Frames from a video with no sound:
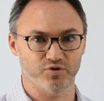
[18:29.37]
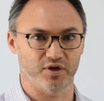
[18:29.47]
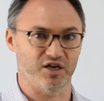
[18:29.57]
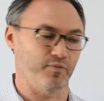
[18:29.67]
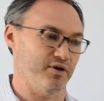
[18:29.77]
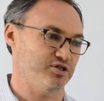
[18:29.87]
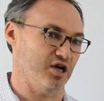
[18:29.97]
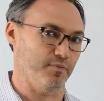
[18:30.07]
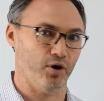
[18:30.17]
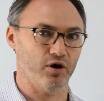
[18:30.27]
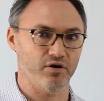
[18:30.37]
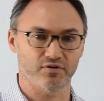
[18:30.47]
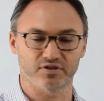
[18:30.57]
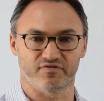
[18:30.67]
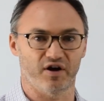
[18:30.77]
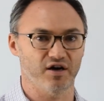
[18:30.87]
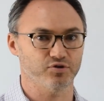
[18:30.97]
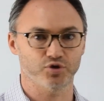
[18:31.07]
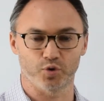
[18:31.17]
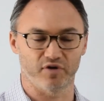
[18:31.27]
we can help educate partners,
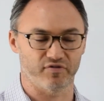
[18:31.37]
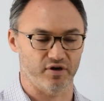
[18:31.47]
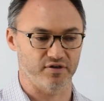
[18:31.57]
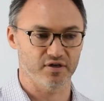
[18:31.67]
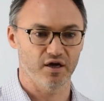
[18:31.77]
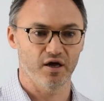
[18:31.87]
advisors, whoever it is.